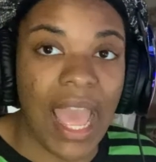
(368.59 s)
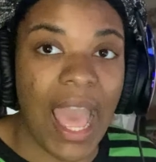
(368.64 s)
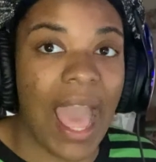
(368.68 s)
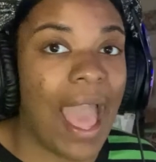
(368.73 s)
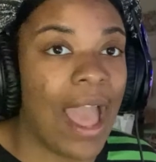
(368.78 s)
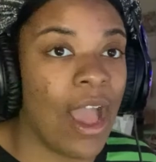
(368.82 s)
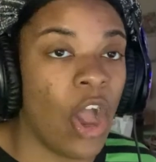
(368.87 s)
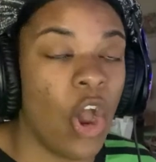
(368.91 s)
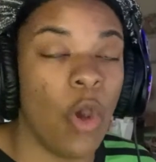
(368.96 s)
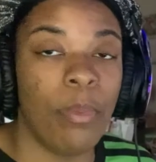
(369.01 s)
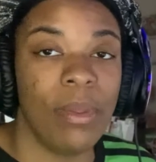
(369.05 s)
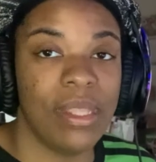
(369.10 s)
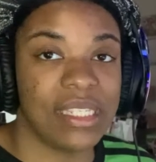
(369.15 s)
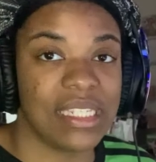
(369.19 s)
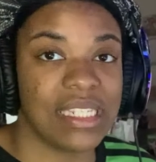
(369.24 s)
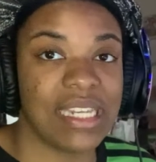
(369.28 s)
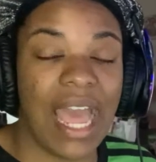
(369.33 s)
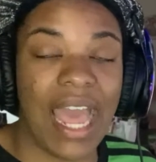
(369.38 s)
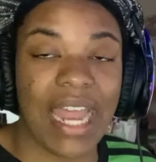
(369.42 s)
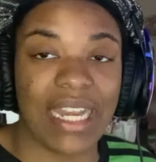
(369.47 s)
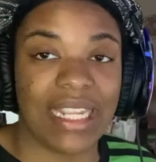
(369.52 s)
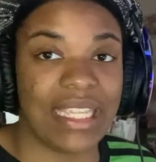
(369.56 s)
I hope it's
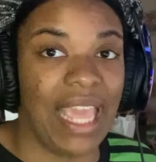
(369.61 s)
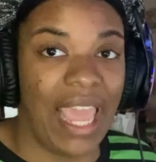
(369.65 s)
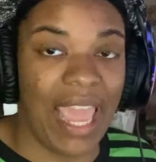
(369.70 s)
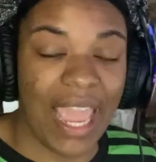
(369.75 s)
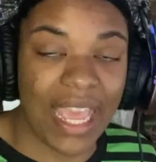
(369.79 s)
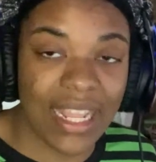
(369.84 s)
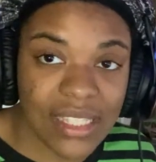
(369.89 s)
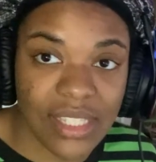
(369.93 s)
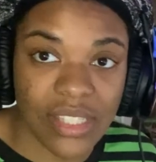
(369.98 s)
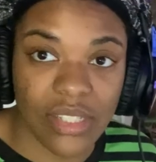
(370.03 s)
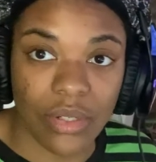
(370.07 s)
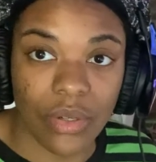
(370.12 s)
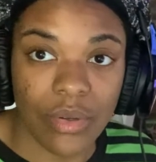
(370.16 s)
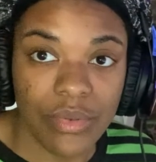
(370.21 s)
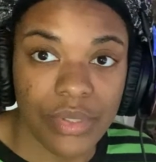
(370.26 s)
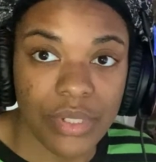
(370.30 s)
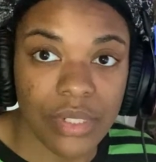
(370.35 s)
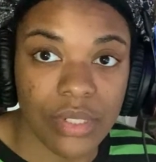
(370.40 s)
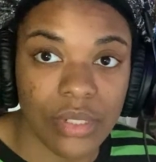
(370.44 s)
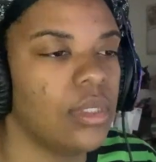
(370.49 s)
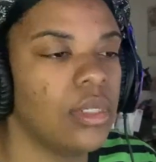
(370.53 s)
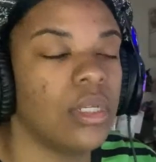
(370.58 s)
not canceled.
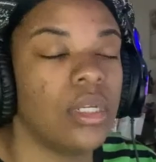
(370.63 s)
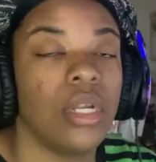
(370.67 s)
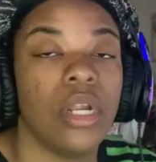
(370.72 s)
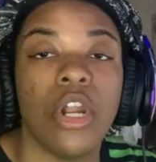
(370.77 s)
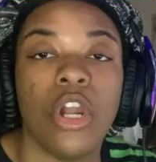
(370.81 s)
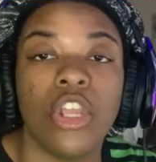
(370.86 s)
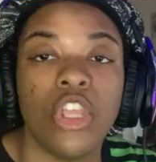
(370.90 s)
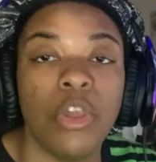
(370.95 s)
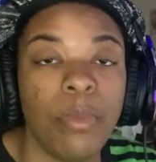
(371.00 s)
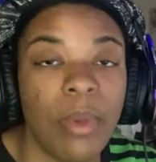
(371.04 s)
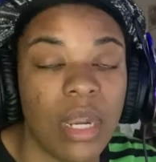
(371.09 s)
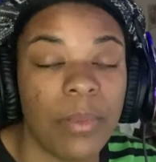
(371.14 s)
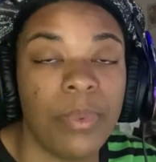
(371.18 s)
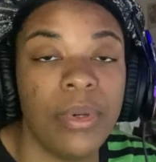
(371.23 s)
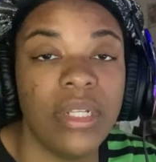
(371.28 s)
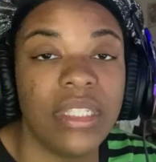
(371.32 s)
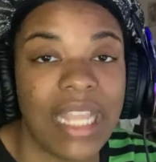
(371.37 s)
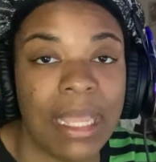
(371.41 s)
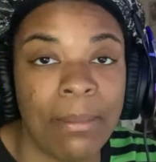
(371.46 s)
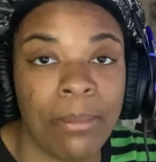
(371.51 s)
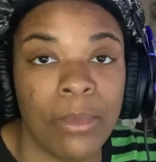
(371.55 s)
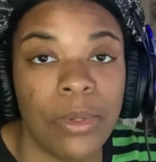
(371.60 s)
Girl, you better
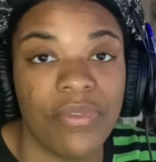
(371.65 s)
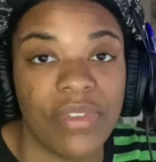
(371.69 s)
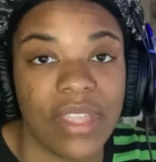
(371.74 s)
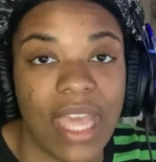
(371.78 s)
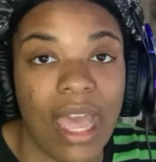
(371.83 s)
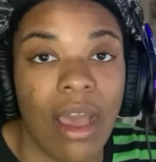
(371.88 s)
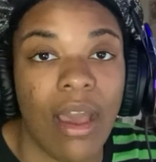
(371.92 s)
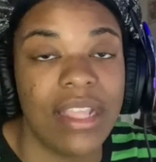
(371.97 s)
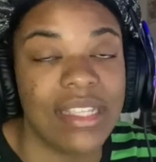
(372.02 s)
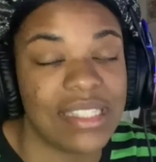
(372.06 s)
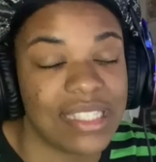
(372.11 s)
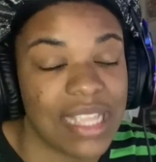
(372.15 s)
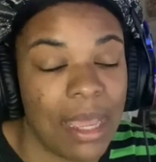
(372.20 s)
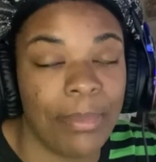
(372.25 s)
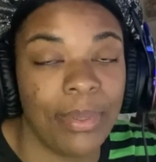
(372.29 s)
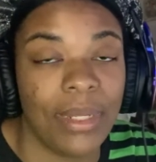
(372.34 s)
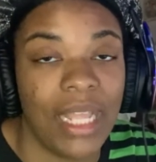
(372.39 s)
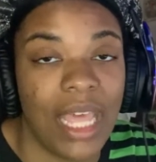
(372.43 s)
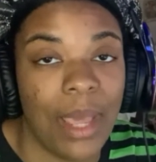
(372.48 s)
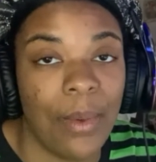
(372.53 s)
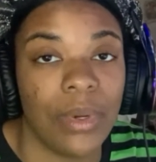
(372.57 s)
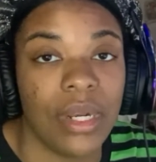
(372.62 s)
put that movie out and stop
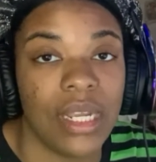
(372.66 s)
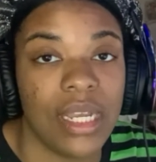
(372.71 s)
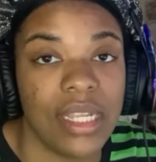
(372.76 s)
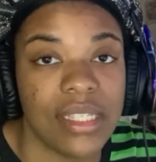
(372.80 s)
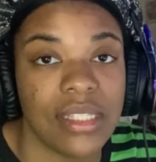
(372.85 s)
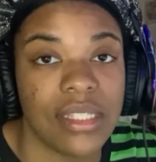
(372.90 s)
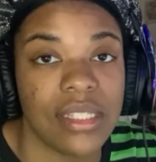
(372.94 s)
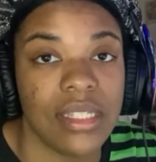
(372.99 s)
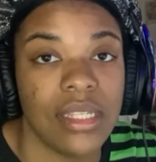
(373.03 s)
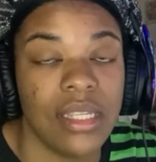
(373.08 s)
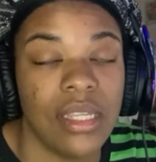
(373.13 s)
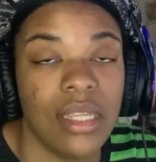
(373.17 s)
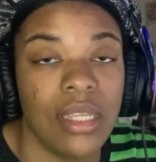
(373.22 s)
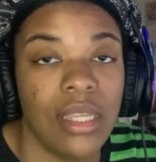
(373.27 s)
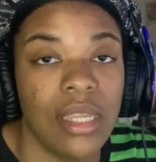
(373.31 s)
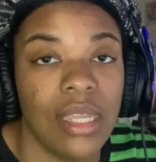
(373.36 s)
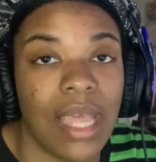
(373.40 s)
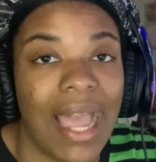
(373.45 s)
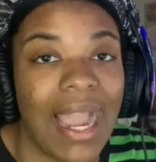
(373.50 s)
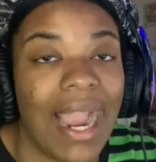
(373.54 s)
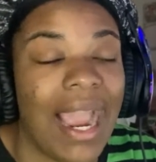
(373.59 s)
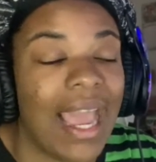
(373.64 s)
playing with us.
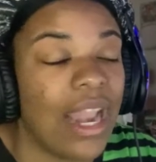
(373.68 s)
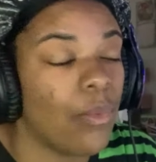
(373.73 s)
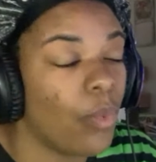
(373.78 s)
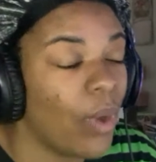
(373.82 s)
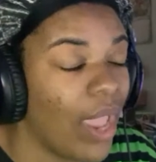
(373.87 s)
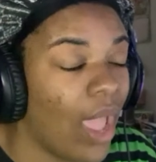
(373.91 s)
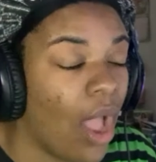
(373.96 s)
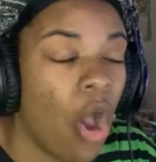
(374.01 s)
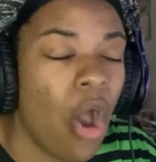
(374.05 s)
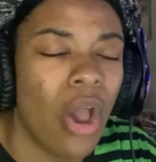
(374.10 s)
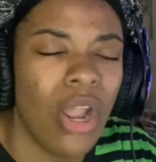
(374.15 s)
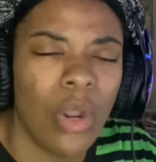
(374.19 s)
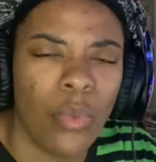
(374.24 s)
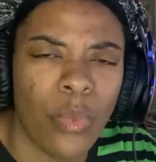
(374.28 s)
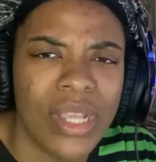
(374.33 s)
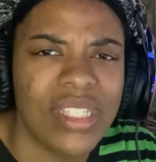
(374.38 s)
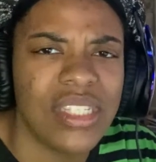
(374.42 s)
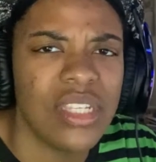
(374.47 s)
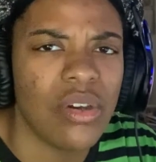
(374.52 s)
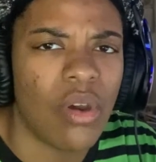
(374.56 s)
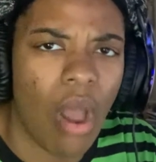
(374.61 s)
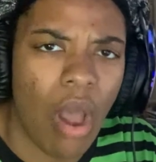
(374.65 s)
I gotta wait all the
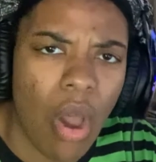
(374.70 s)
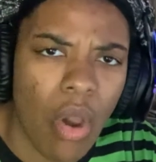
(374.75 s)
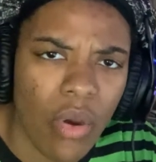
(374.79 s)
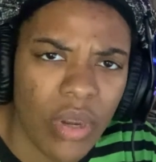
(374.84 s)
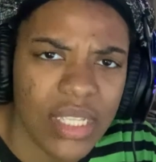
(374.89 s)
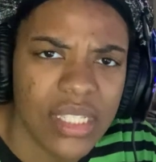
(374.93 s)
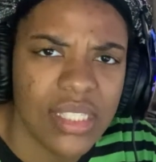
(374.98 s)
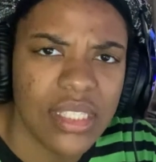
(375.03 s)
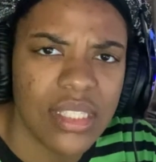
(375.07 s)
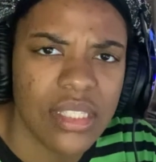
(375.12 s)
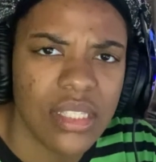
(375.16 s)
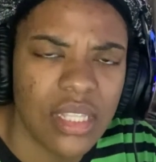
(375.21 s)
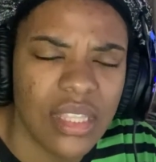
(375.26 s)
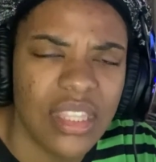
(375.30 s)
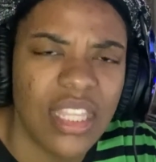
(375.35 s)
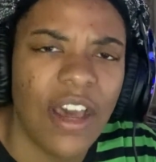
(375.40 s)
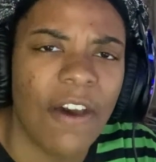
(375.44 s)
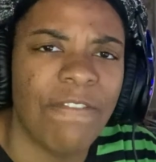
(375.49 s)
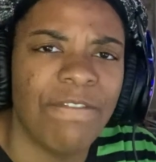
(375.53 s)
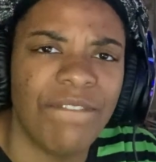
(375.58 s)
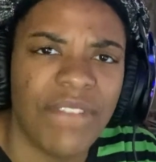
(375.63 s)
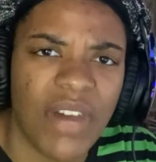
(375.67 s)
way till August,
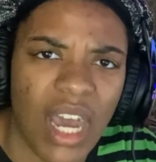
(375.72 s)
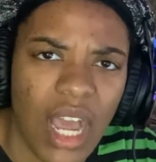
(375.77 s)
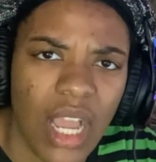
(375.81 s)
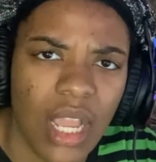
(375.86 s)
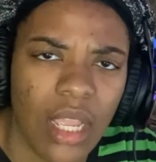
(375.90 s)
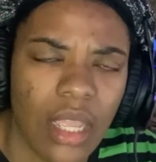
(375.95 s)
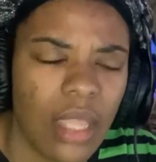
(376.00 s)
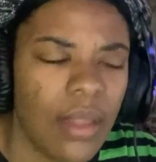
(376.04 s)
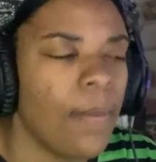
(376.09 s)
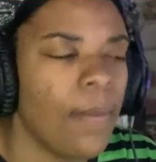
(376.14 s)
the fuck.